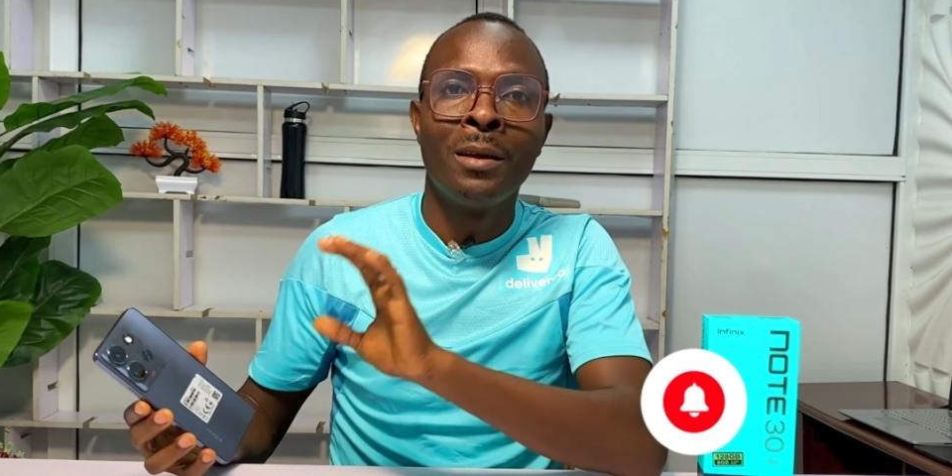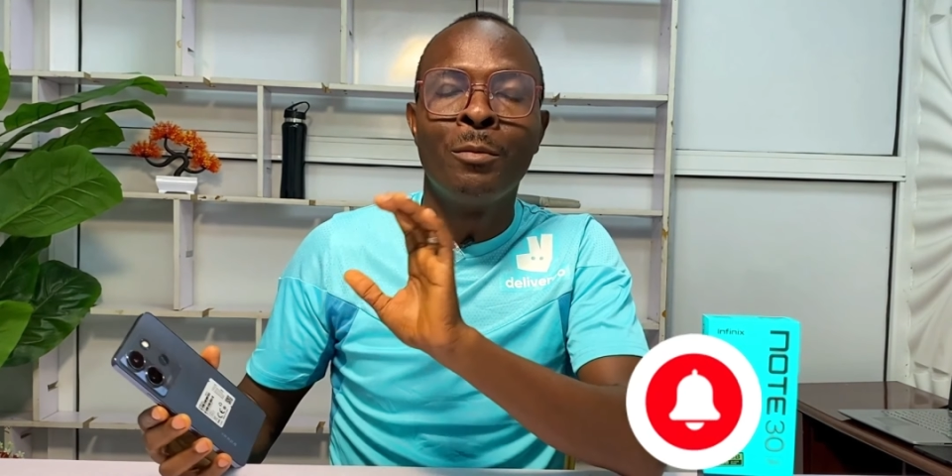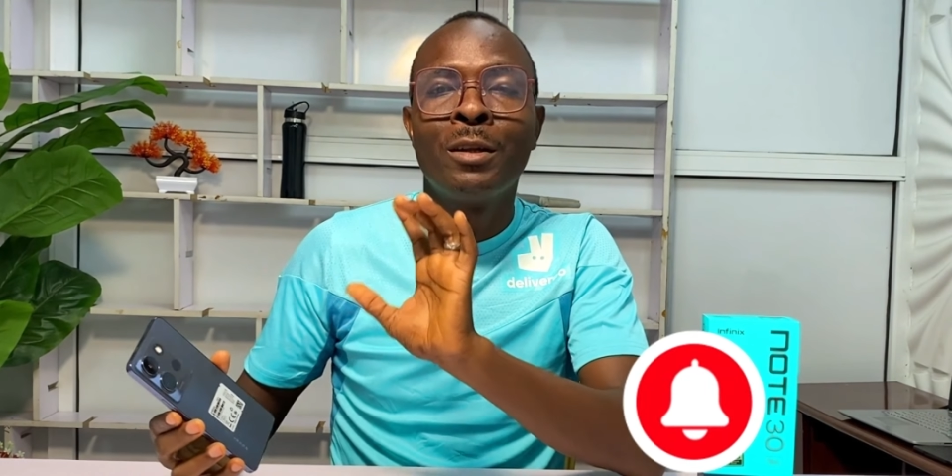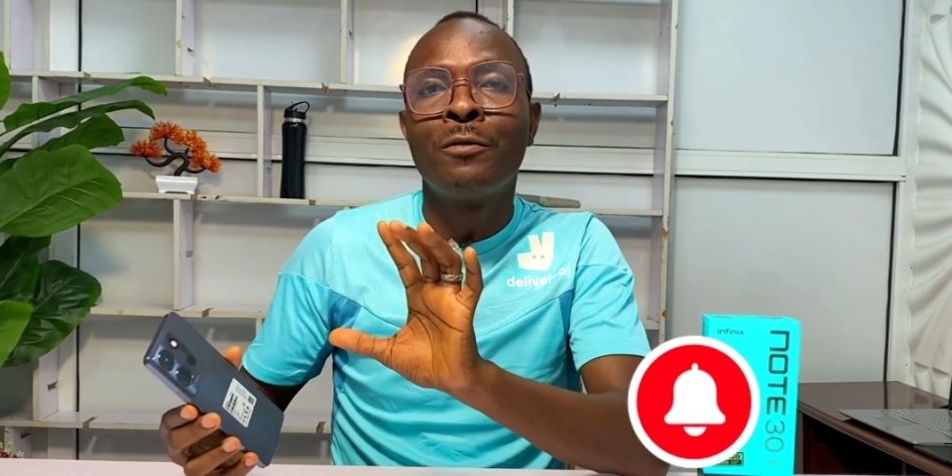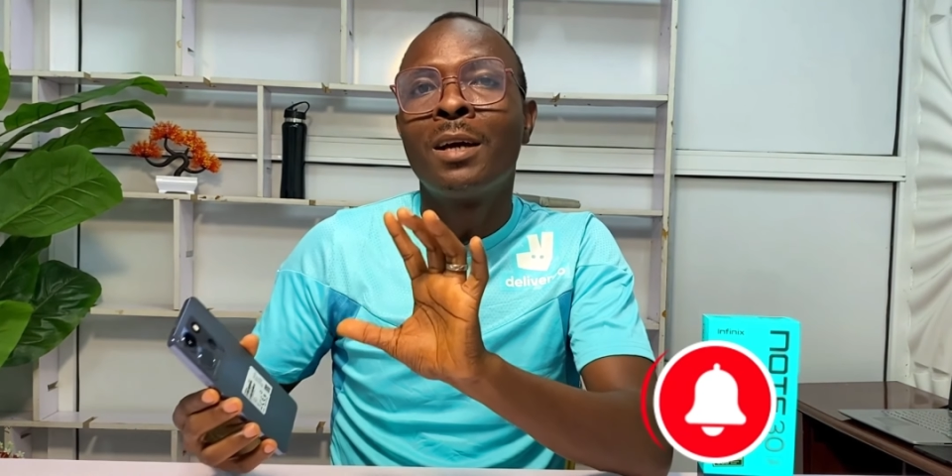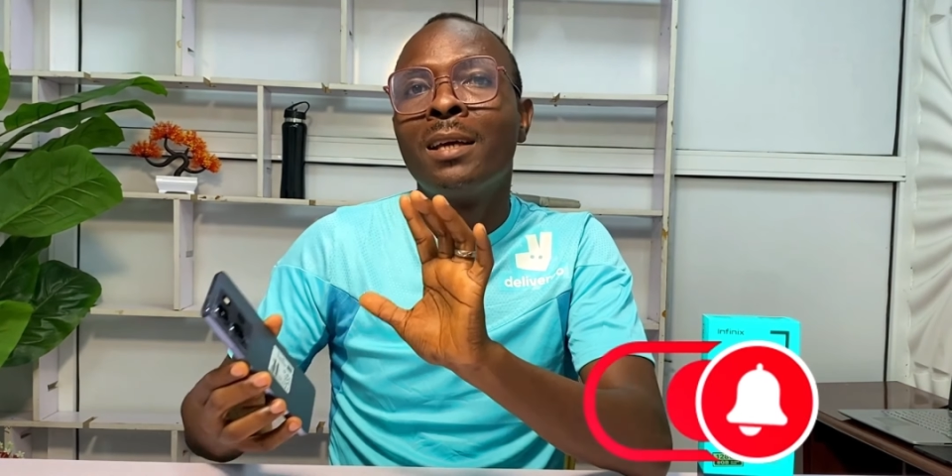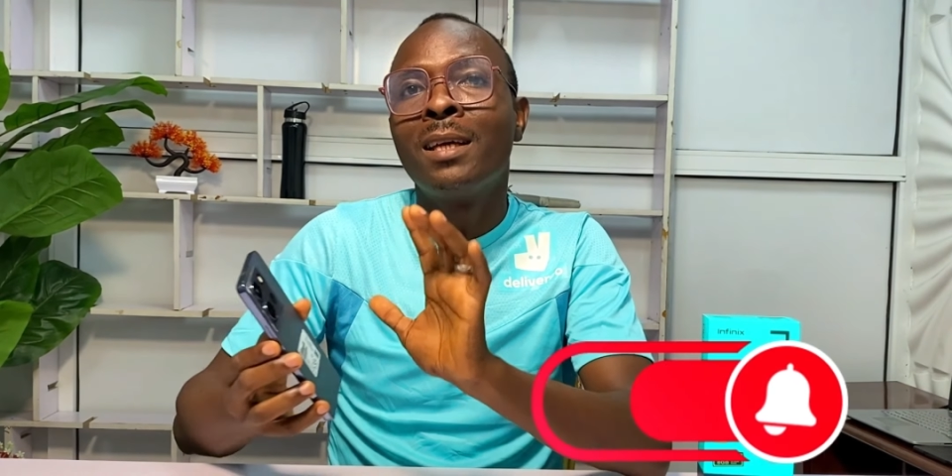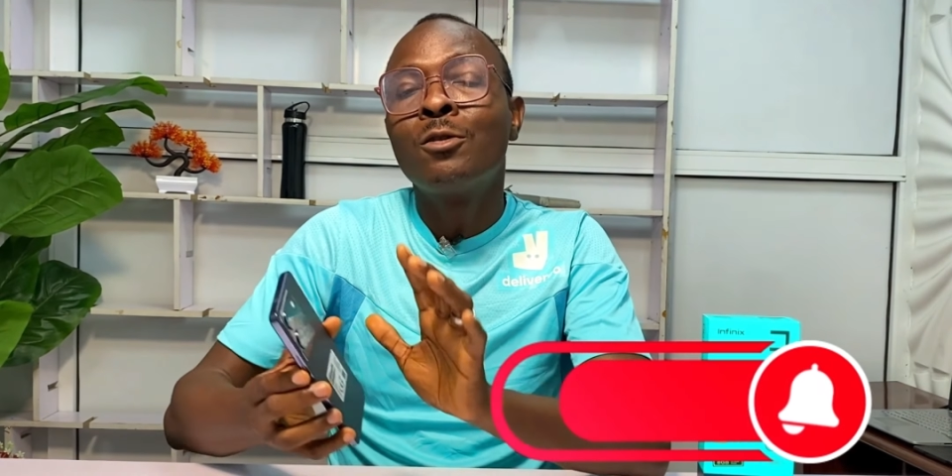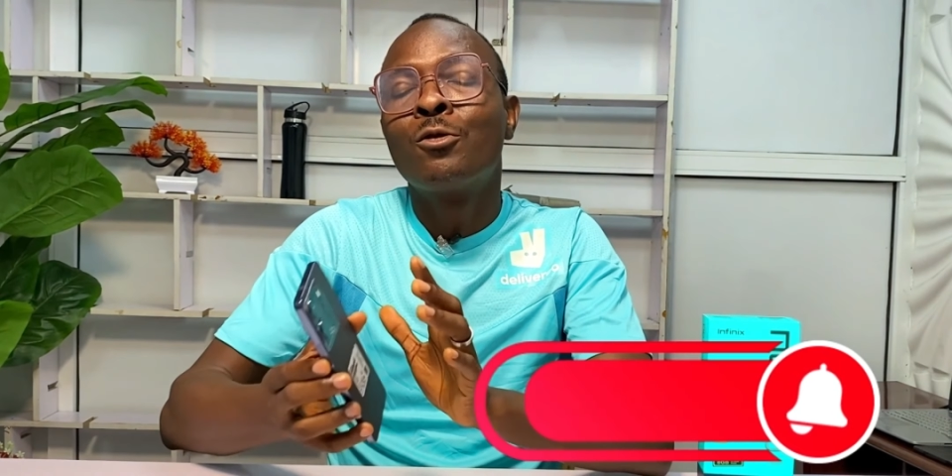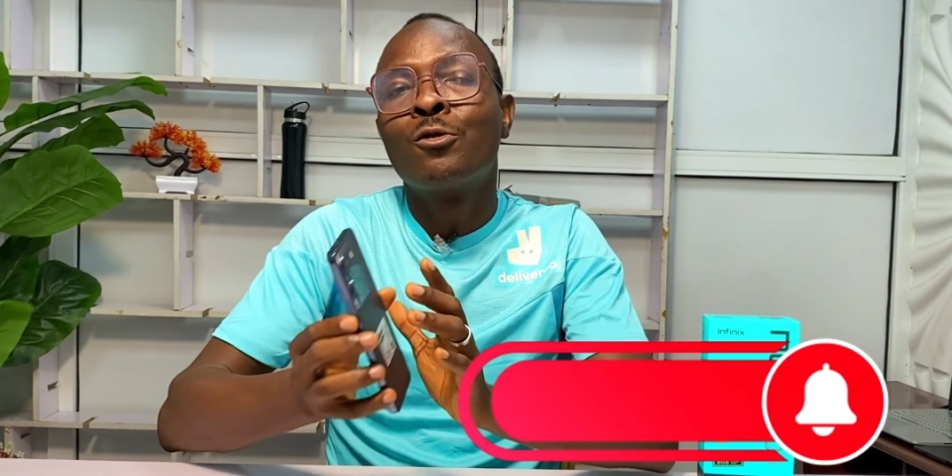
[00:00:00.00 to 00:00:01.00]
But if you are
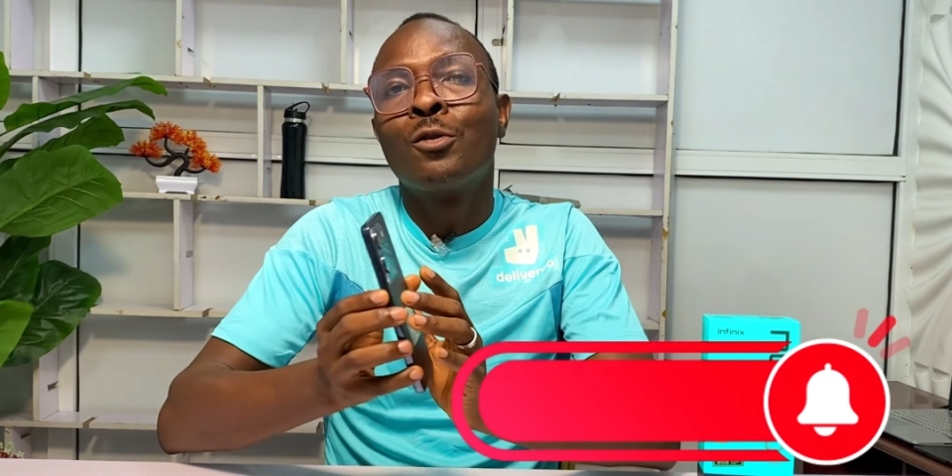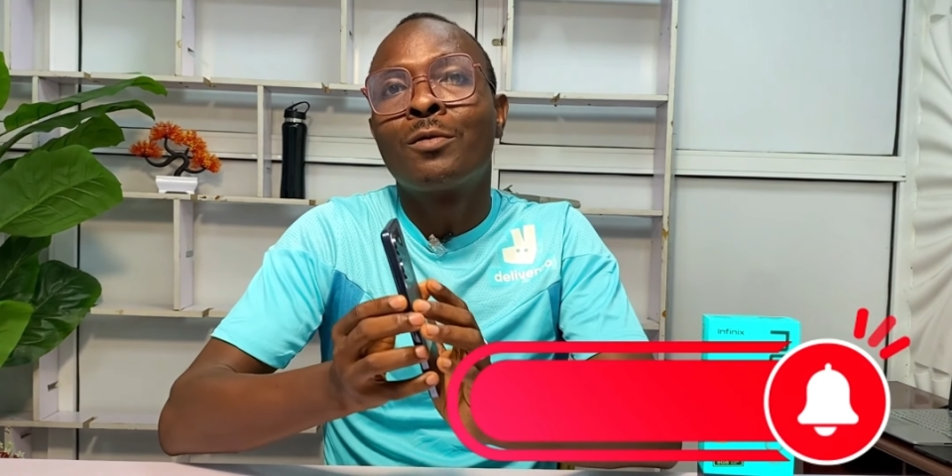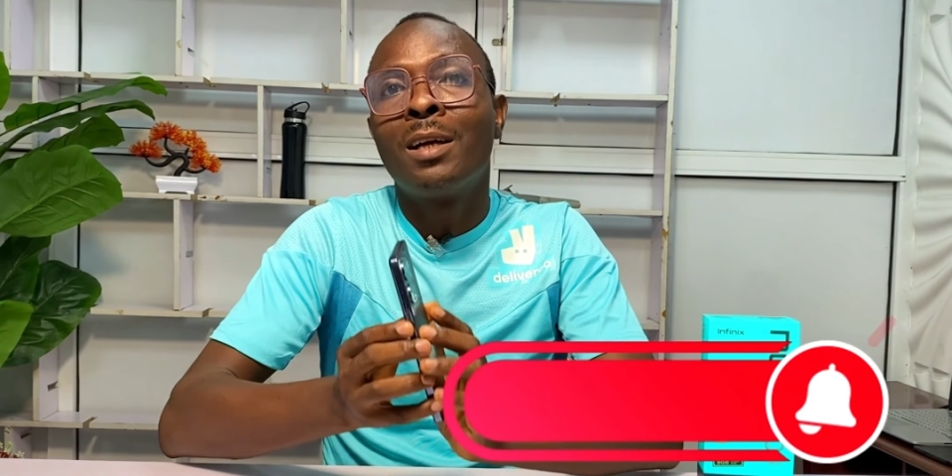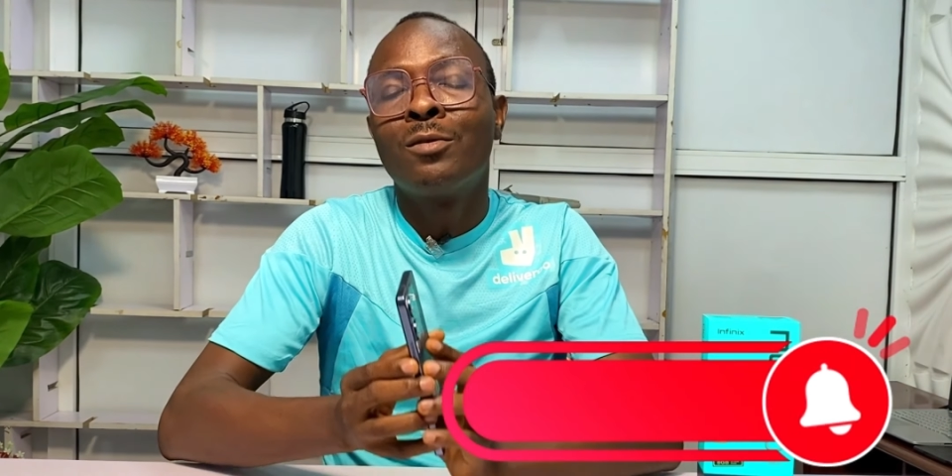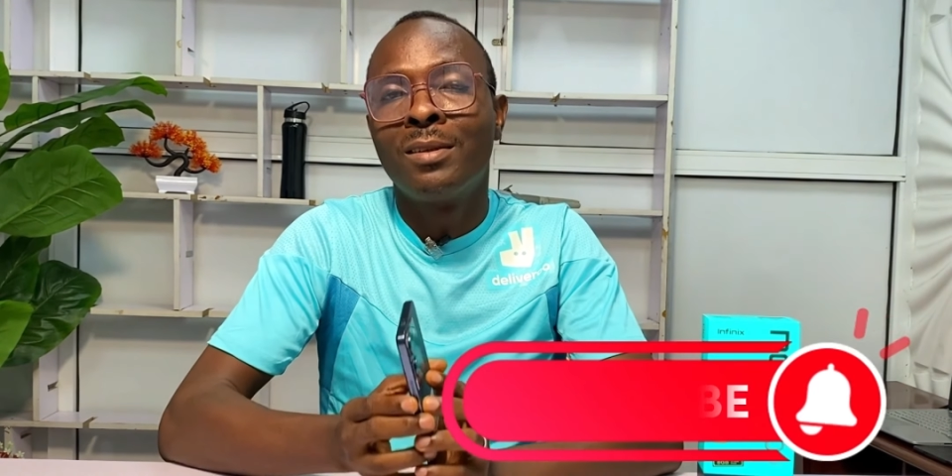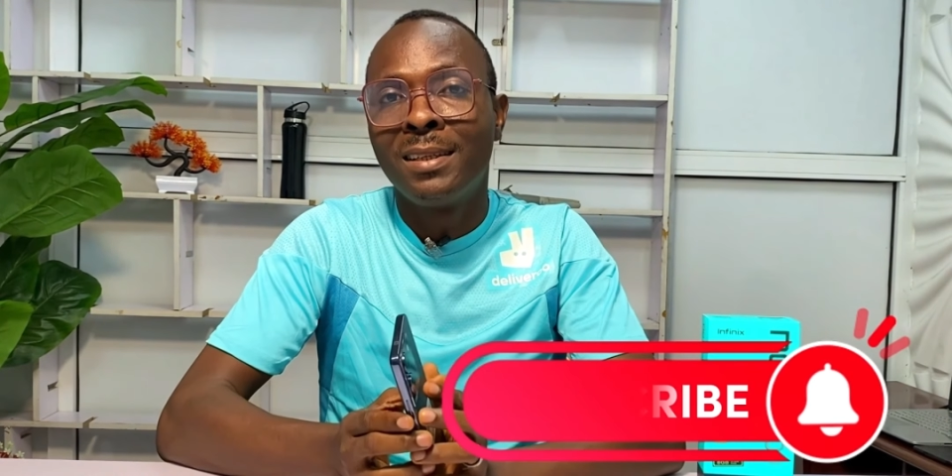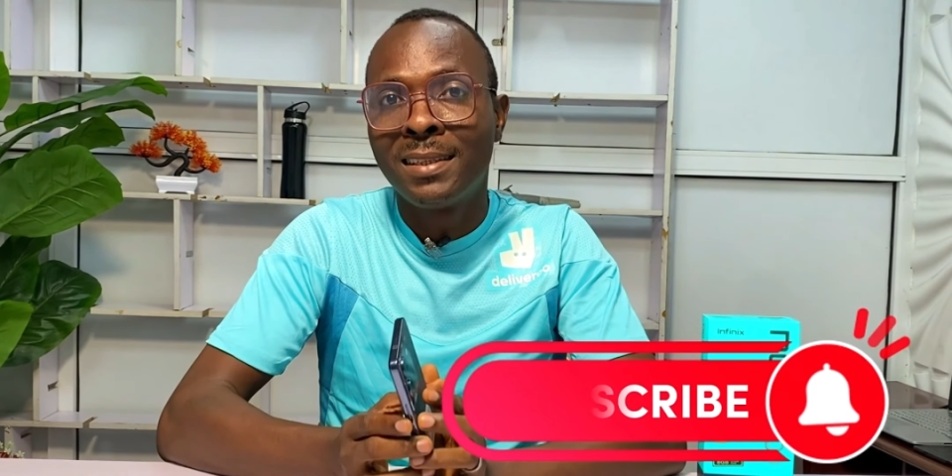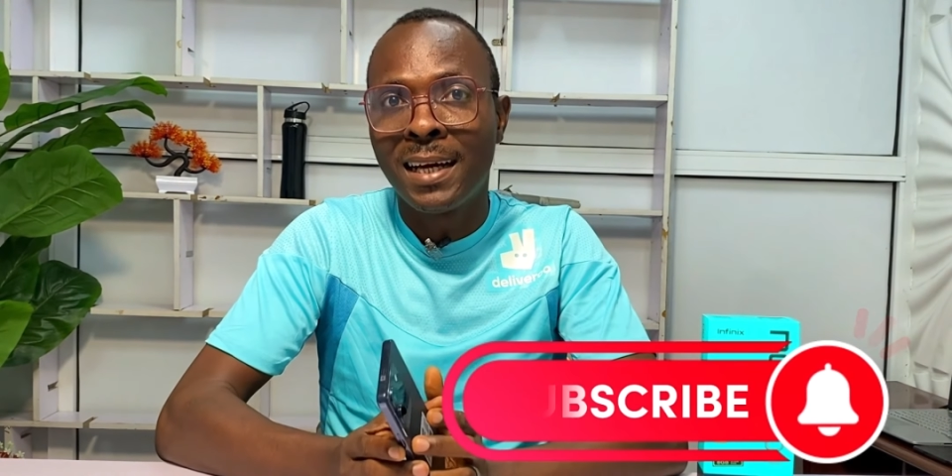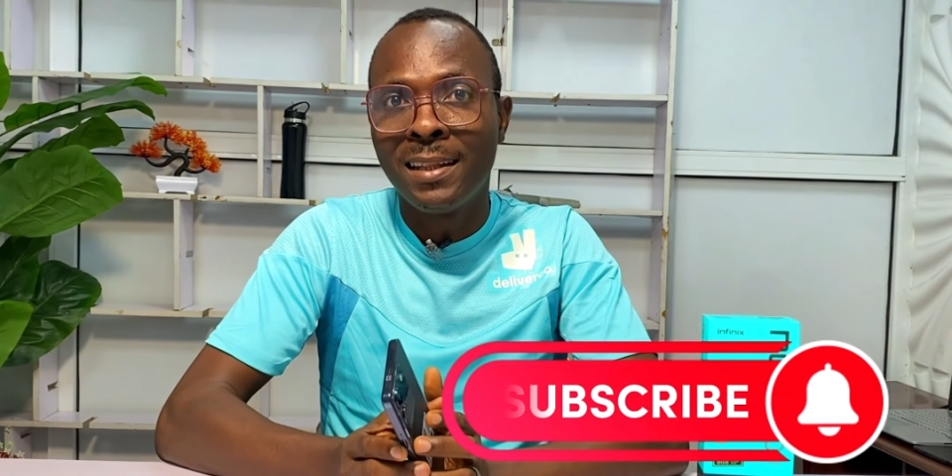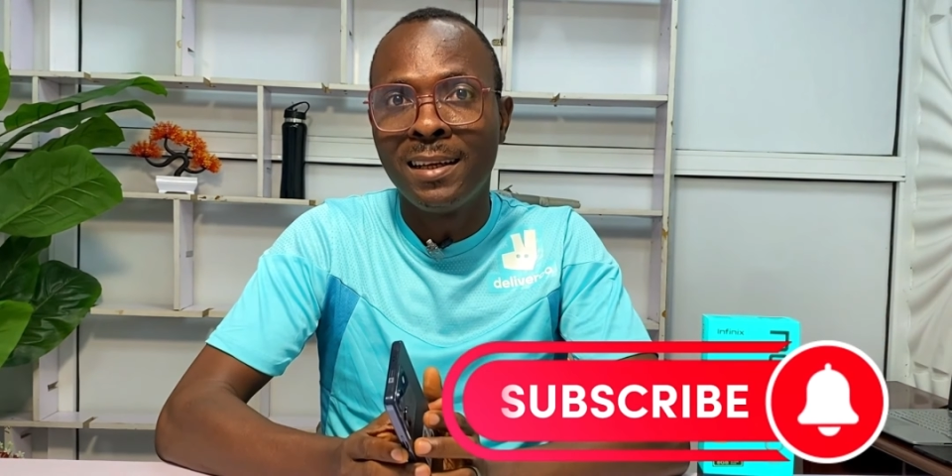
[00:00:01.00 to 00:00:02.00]
yet to subscribe to this
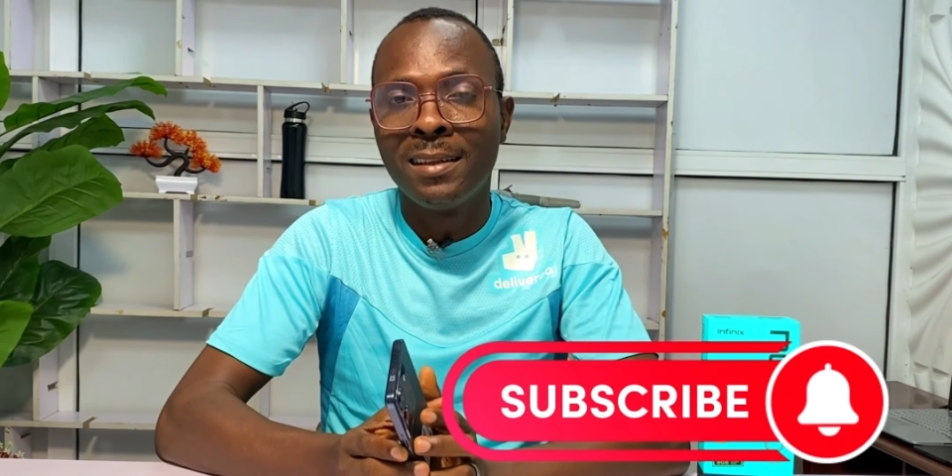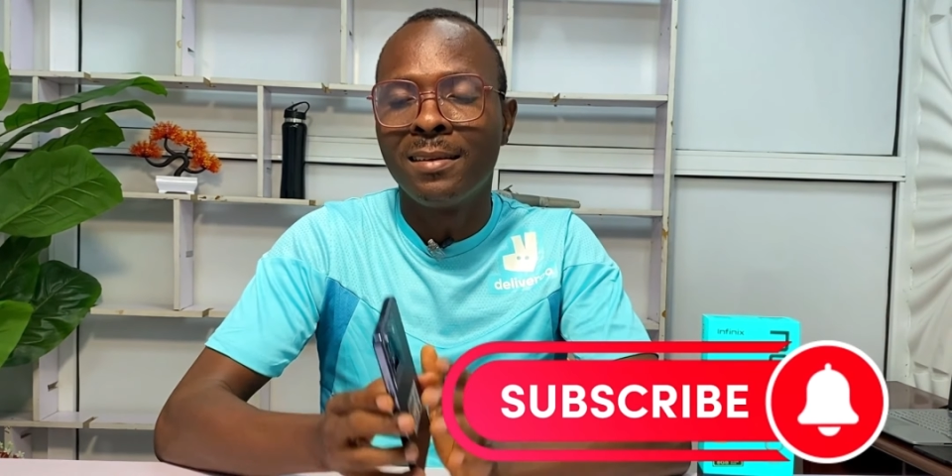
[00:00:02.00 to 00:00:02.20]
channel,